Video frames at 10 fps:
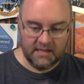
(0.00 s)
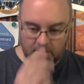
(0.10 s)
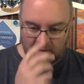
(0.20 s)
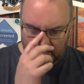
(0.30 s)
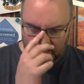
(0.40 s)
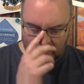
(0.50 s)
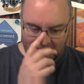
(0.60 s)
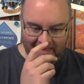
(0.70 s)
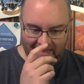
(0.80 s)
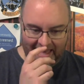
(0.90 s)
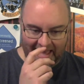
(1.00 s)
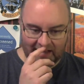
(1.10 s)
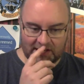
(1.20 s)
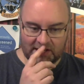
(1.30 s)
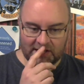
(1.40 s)
to me
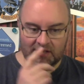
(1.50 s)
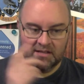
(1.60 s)
that